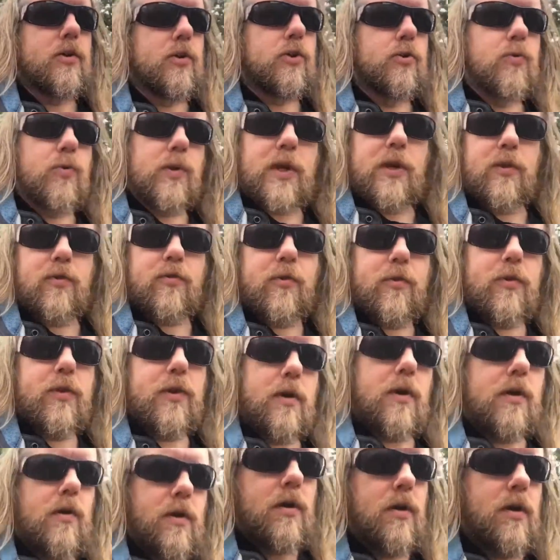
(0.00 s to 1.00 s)
Suzuki
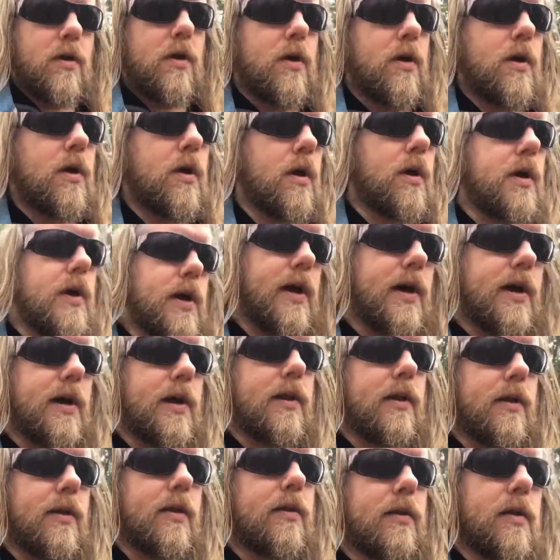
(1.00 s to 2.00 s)
Intruder,
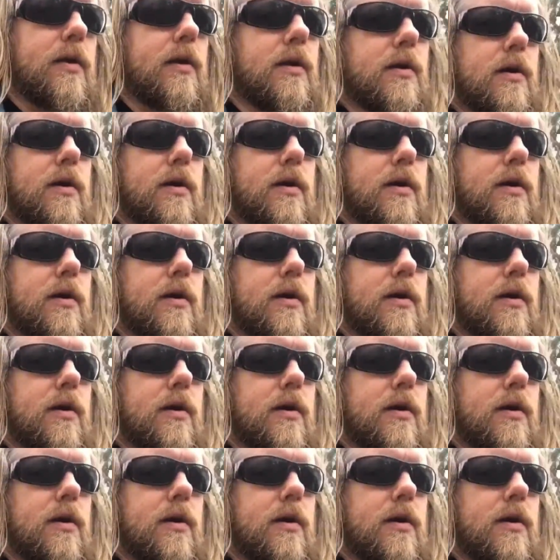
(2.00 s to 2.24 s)
and